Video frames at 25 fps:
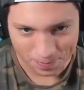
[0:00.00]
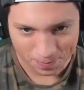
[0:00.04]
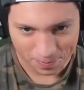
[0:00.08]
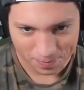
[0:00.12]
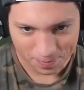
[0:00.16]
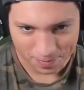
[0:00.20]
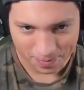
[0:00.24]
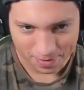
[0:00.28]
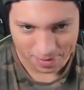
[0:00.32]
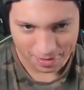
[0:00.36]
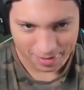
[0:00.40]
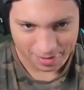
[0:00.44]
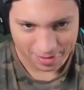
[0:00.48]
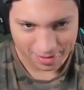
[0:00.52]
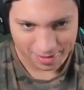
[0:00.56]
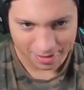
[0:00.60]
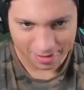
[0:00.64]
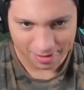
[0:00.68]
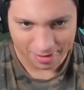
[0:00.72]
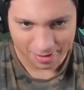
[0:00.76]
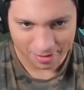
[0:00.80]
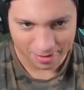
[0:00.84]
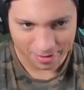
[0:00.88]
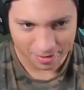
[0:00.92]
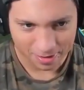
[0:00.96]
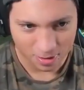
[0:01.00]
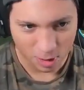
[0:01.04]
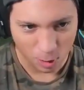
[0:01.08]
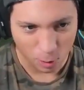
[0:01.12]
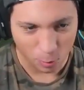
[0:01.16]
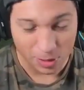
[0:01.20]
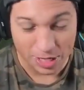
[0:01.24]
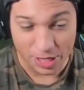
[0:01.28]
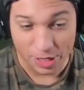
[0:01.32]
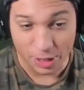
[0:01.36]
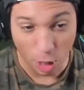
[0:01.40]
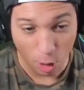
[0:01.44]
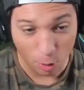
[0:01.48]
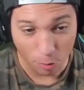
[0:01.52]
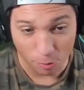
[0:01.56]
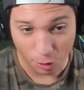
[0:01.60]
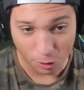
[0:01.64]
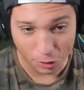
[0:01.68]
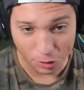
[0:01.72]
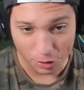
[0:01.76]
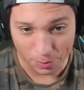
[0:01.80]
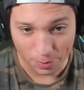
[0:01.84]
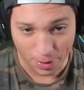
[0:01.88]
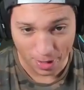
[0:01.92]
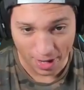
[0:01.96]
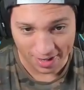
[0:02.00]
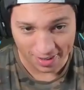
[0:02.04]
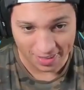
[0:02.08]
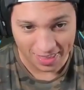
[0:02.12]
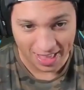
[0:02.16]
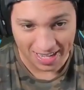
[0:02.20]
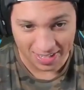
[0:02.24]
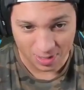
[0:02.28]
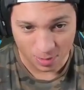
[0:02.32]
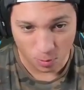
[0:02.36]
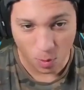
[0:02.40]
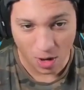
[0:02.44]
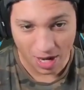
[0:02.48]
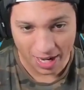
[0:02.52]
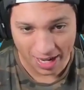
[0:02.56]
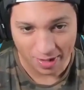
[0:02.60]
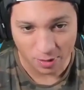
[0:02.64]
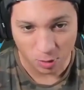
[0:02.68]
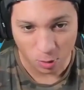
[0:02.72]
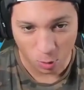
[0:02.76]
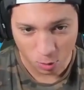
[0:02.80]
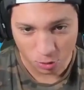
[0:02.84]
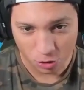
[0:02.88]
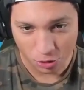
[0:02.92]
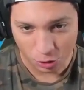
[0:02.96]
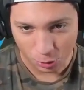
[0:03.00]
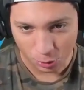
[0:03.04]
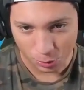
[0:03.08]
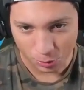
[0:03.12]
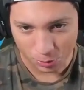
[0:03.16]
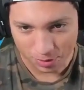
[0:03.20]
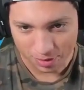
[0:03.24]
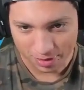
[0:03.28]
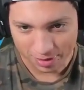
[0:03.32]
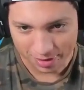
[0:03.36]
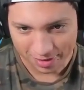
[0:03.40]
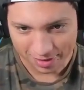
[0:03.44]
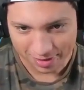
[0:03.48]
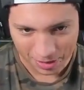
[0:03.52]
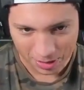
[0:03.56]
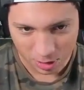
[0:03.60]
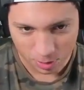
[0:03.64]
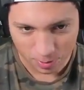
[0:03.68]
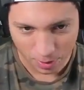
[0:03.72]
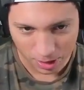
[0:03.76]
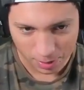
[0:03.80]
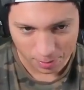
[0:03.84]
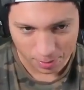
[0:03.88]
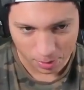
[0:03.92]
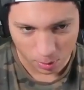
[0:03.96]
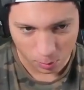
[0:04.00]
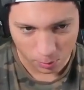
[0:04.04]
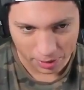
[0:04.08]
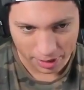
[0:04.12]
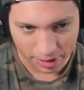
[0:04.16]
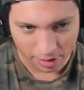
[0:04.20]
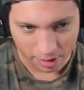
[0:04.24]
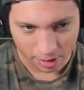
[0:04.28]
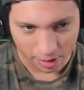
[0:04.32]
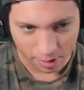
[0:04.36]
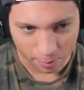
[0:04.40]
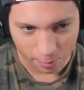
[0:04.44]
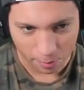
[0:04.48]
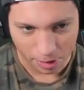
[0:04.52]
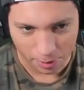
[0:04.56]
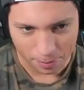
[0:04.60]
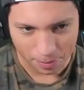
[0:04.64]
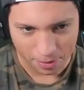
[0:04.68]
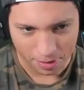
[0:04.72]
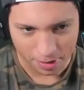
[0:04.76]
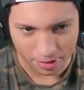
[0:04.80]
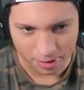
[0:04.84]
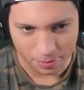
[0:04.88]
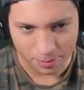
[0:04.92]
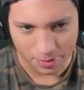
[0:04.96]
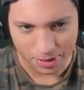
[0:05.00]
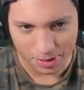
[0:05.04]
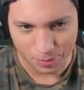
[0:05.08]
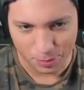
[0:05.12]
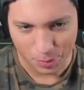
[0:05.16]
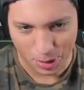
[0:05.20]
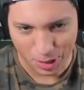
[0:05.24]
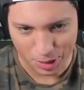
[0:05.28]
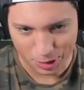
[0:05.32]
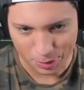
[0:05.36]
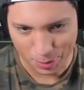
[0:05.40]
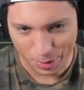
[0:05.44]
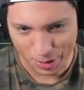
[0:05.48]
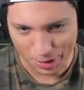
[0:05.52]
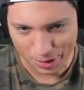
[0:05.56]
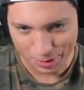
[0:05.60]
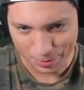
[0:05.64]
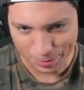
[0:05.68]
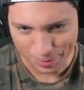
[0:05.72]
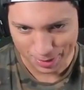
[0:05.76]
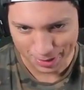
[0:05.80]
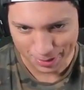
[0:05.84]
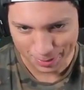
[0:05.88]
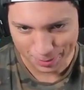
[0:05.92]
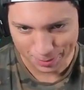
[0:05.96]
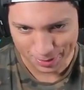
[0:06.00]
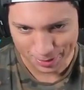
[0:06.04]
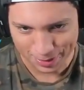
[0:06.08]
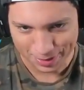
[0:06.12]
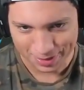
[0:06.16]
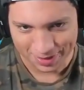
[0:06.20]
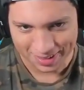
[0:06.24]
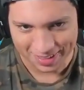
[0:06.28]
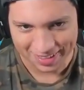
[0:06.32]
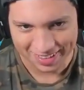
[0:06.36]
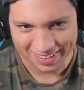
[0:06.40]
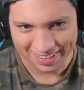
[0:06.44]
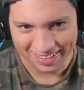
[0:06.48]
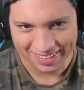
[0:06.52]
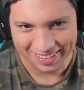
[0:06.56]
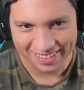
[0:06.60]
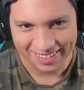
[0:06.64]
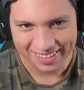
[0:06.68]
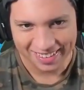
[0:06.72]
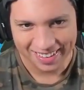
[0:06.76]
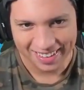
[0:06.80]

You know my body. I don't miss. No, we don't know your body. That's why I told you. Matthew's body be weird. Wait, pause, pause, pause, pause, pause. Yeah, what?